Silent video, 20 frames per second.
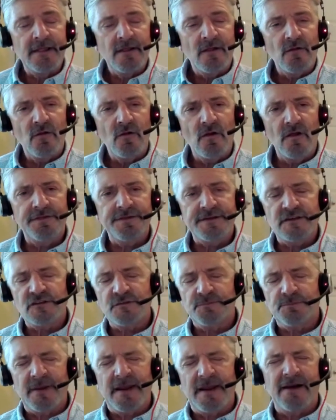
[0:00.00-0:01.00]
all these
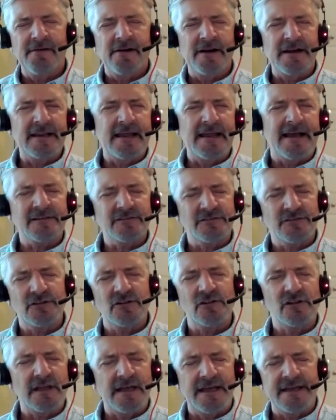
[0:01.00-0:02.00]

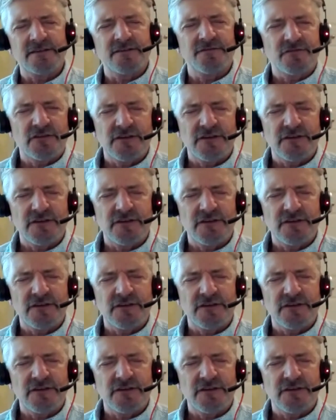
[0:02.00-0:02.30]
paradoxical kinds of